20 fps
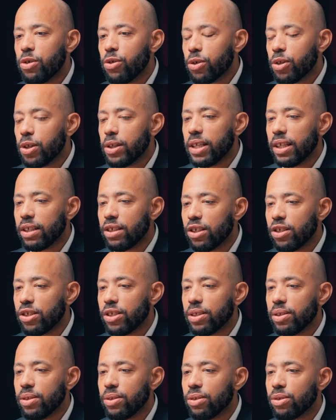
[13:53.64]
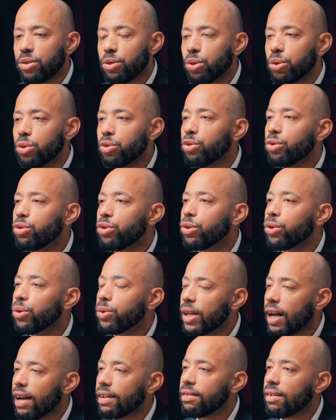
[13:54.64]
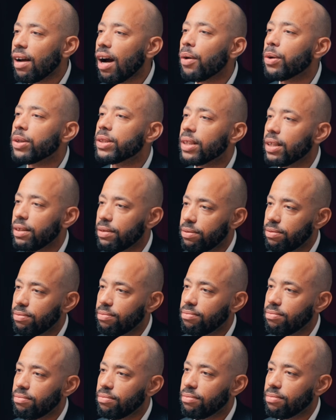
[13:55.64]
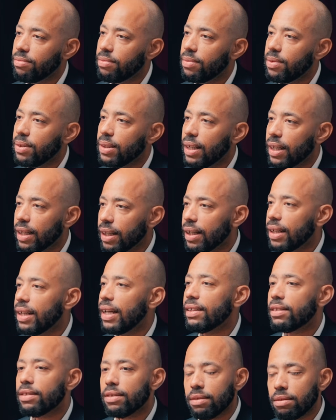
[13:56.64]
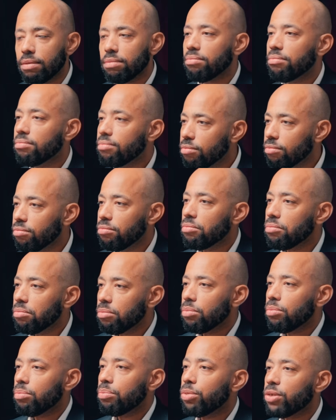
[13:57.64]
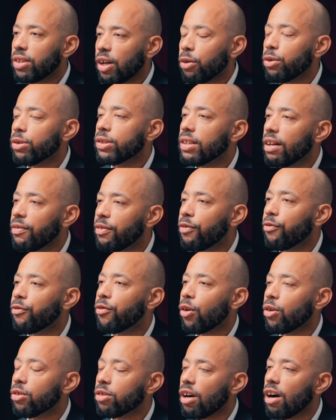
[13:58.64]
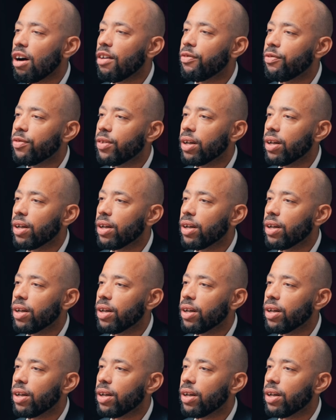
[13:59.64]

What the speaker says: took the decision to do that ourselves. Like, let's put ourselves in front of